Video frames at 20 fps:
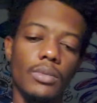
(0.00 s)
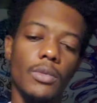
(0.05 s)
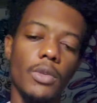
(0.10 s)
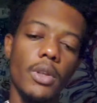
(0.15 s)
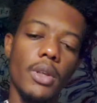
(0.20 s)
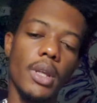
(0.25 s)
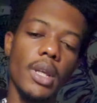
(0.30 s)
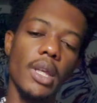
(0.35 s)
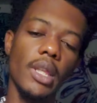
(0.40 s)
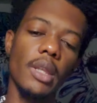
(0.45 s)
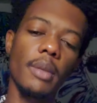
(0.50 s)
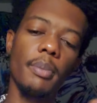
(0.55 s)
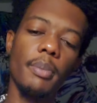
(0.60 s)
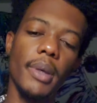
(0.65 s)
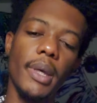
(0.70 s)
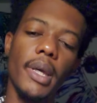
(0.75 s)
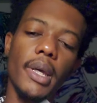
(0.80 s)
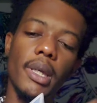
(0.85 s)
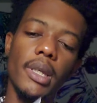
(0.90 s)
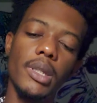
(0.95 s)
You get the
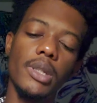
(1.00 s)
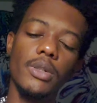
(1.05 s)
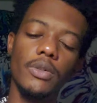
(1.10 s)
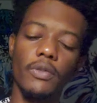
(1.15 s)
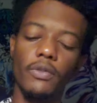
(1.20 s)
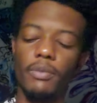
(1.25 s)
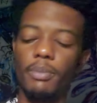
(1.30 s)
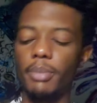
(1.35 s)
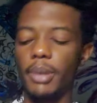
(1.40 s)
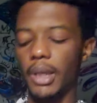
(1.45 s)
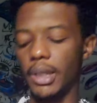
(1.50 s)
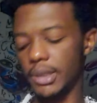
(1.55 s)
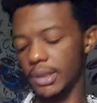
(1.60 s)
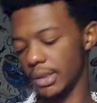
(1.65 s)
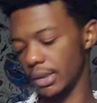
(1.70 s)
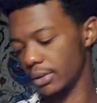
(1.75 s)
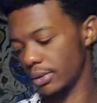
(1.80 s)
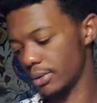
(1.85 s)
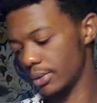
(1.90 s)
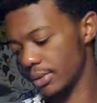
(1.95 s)
Page of
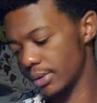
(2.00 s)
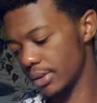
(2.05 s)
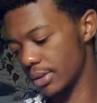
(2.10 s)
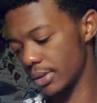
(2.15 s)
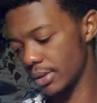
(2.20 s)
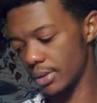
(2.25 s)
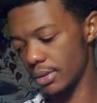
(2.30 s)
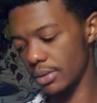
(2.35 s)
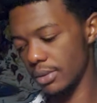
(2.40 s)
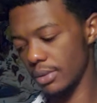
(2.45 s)
Pentacles.